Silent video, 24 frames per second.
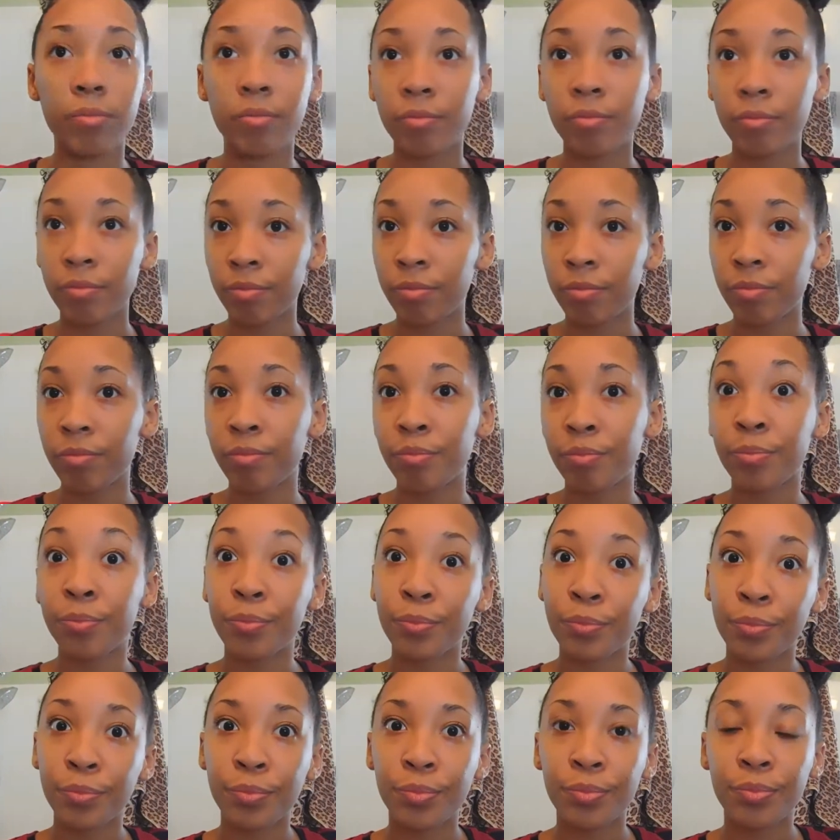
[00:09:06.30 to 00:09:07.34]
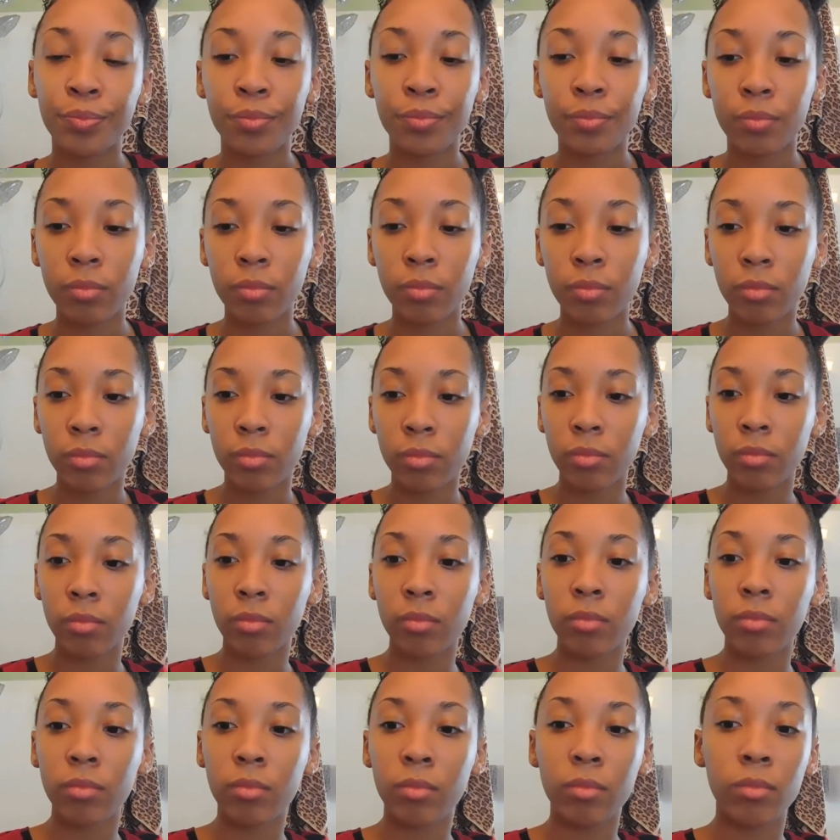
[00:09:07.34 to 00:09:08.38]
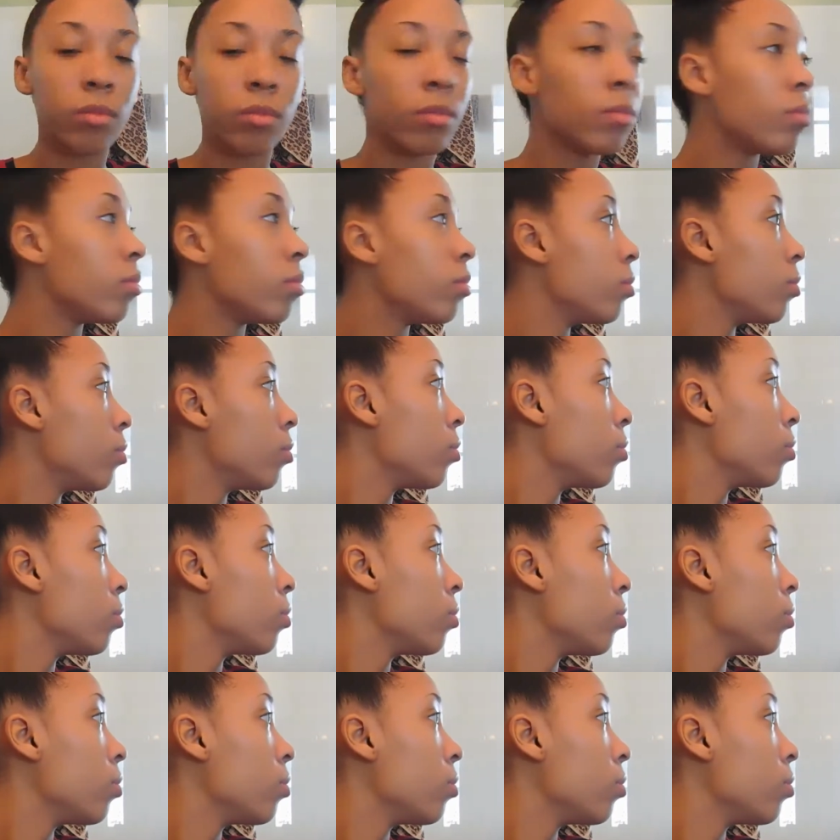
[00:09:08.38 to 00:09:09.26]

Nothing is said.